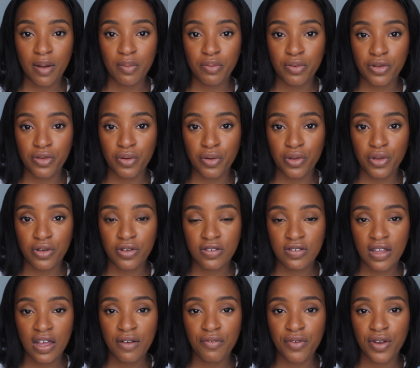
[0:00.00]
up with all your
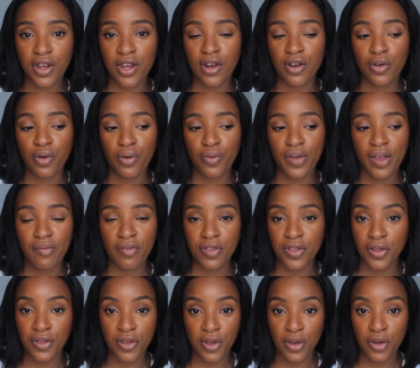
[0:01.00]
stuff and in
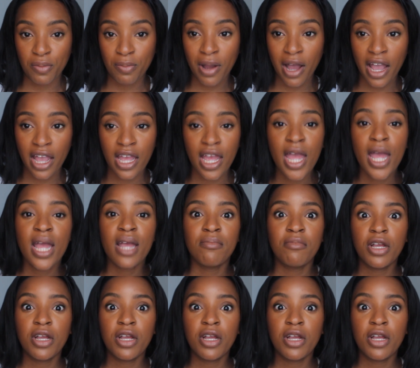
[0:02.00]
everything that you buy.